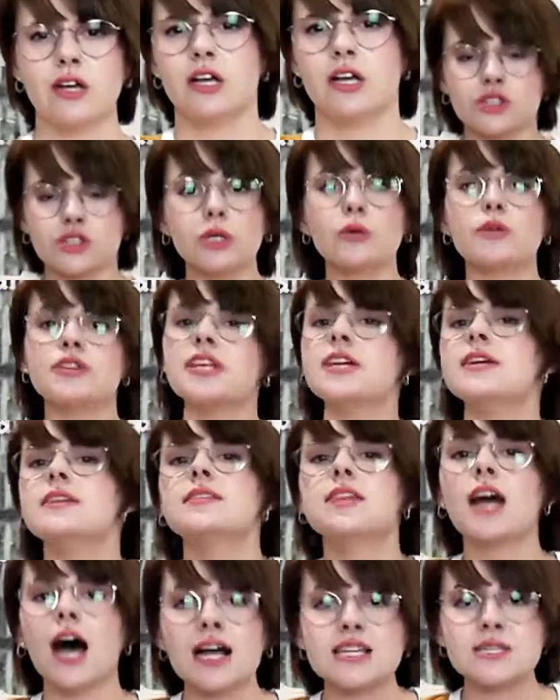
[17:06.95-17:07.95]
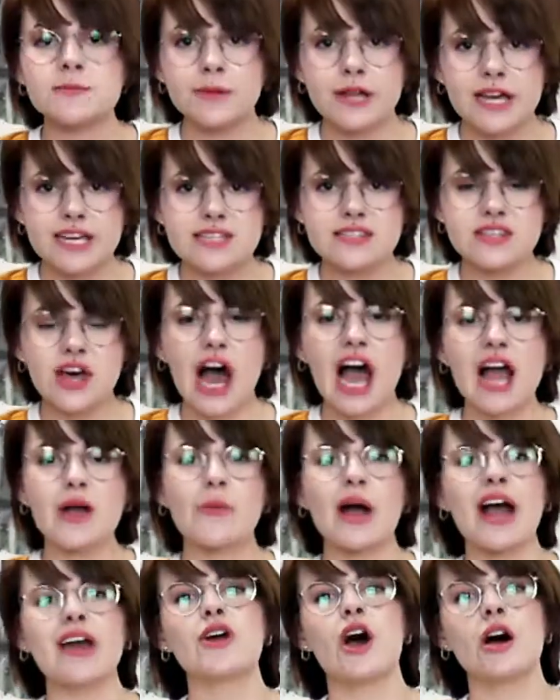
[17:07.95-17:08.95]
So the last place that I
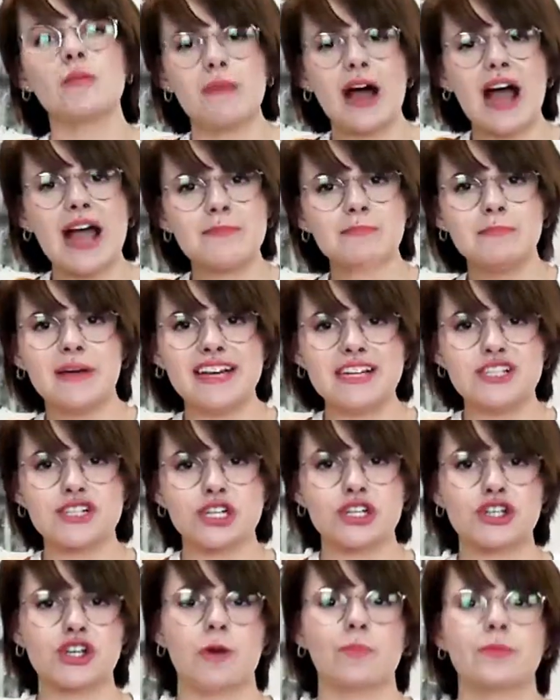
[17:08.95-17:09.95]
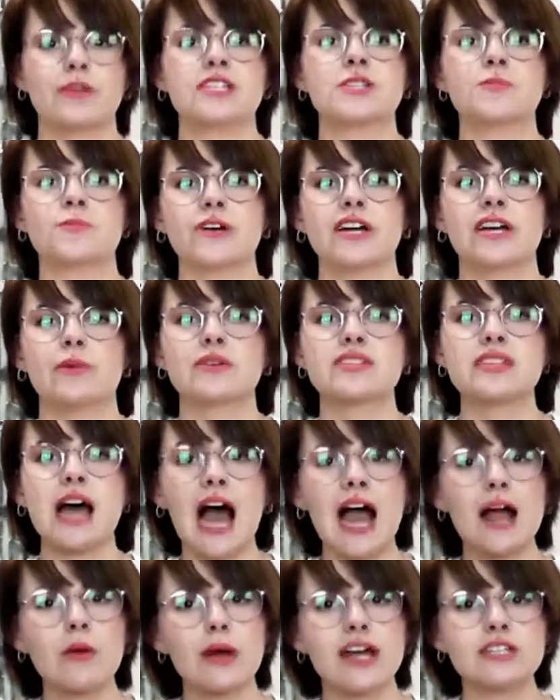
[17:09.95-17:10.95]
went on my major shopping spree was
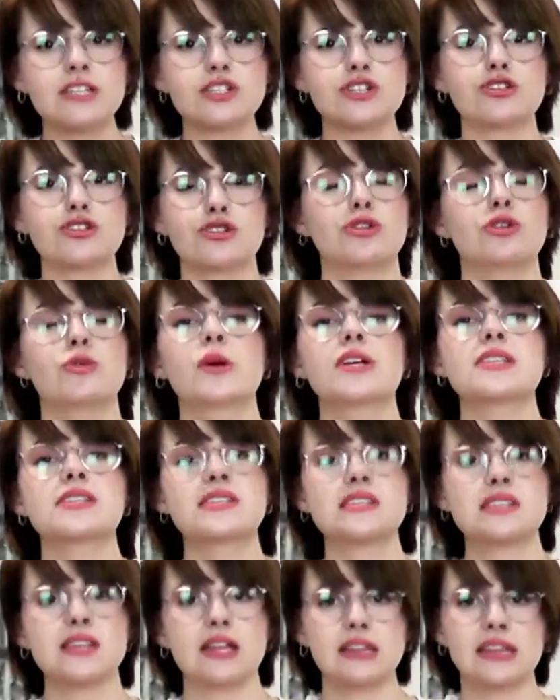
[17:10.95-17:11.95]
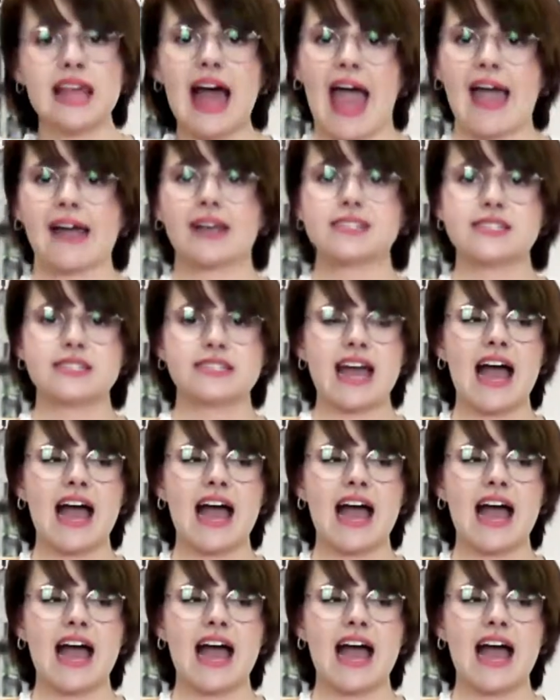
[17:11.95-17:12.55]
I went to Select.